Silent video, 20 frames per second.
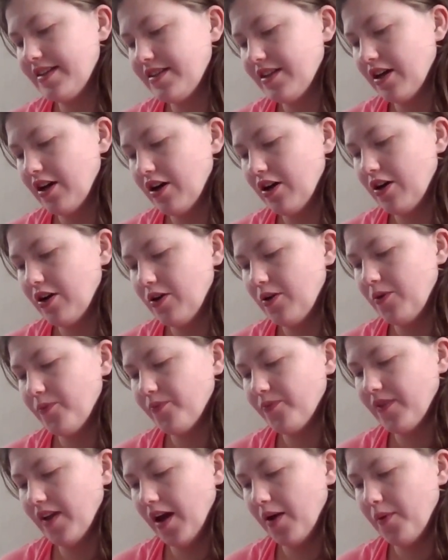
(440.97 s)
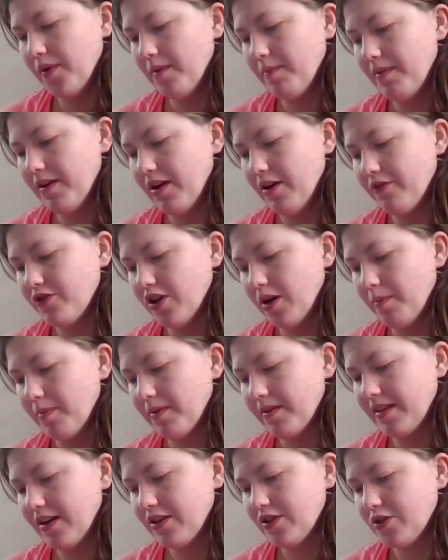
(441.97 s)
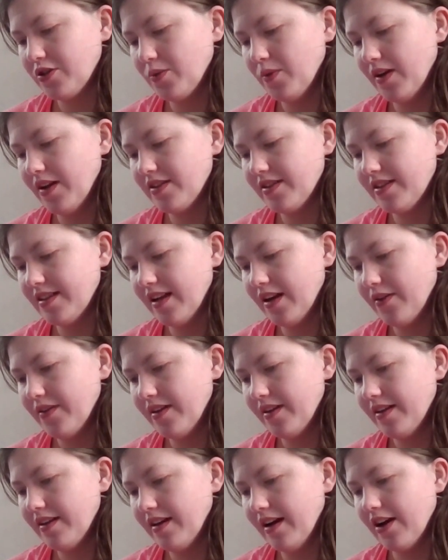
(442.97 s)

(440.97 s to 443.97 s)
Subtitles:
so I went a bit off topic there. So what else did I read?